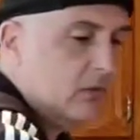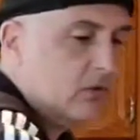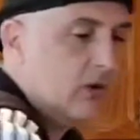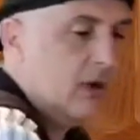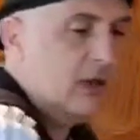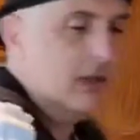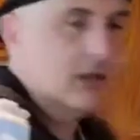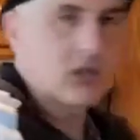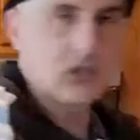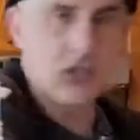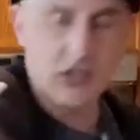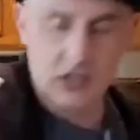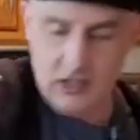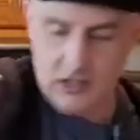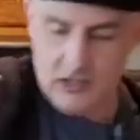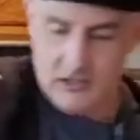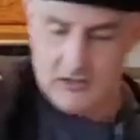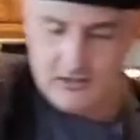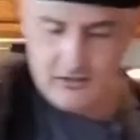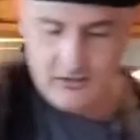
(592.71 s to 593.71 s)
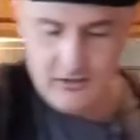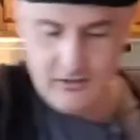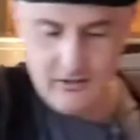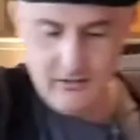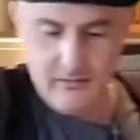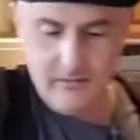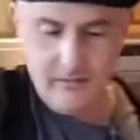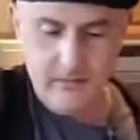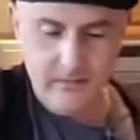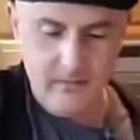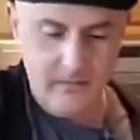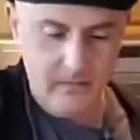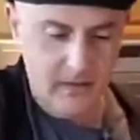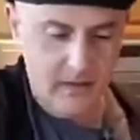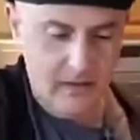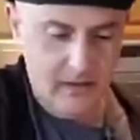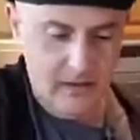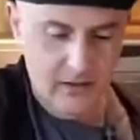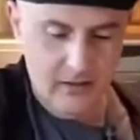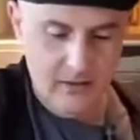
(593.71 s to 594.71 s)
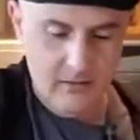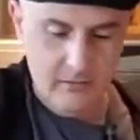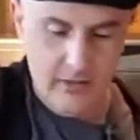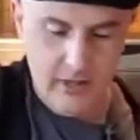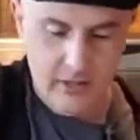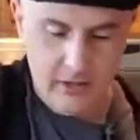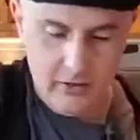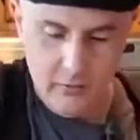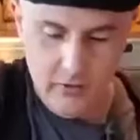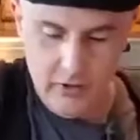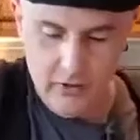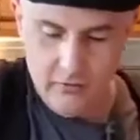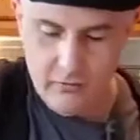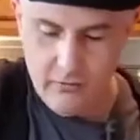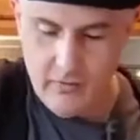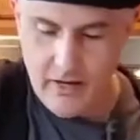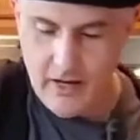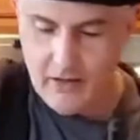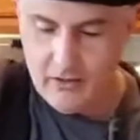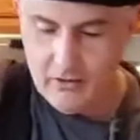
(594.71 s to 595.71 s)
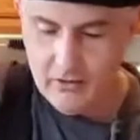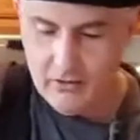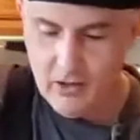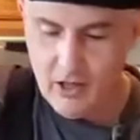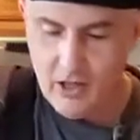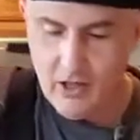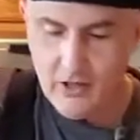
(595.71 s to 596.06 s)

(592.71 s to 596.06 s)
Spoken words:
some grated cheese, pecorino romano